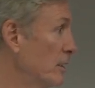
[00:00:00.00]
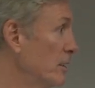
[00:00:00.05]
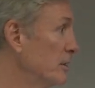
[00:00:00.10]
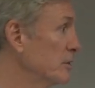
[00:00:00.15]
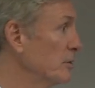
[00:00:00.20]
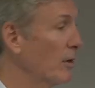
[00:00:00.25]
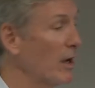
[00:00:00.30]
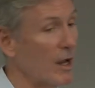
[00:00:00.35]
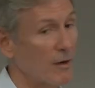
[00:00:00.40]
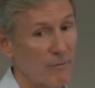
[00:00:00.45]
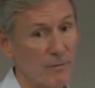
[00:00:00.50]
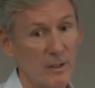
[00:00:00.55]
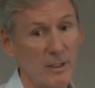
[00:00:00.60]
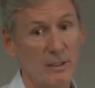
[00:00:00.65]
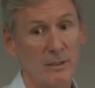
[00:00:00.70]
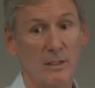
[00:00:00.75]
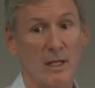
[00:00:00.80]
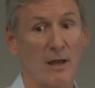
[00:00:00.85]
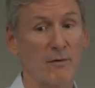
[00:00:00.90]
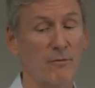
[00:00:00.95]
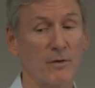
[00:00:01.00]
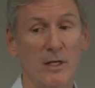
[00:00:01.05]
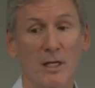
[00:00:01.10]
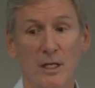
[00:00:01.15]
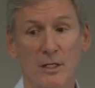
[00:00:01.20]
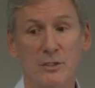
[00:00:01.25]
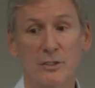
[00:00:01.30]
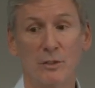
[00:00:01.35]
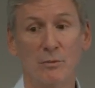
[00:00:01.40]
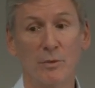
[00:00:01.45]
So every, every
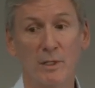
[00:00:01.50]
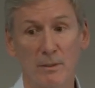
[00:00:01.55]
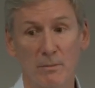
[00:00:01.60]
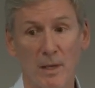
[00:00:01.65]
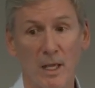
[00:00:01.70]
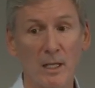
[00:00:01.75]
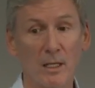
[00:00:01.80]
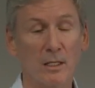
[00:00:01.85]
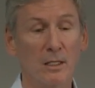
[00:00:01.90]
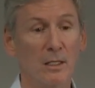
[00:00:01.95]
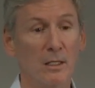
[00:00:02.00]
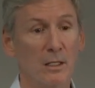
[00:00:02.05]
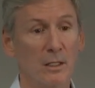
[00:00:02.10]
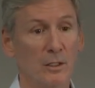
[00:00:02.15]
engine we make,